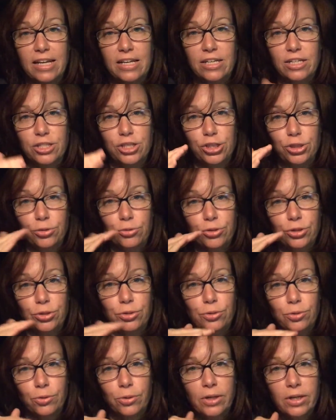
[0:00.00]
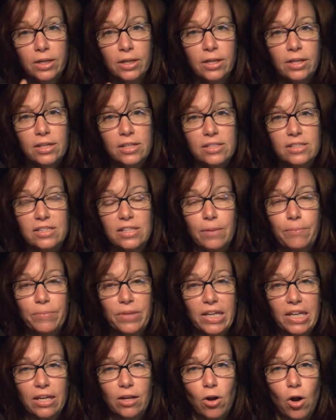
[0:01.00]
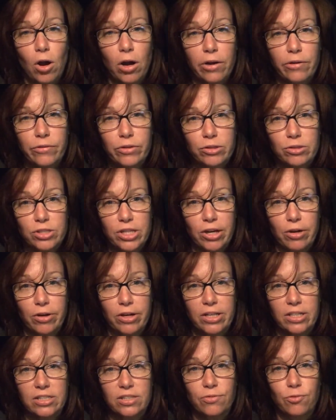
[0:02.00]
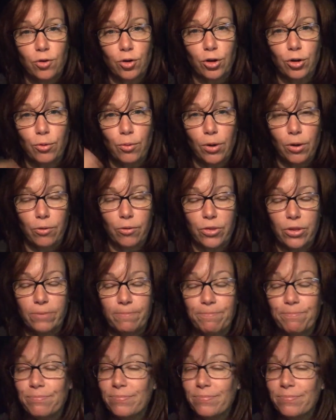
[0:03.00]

Did you do something in all of those areas for growth?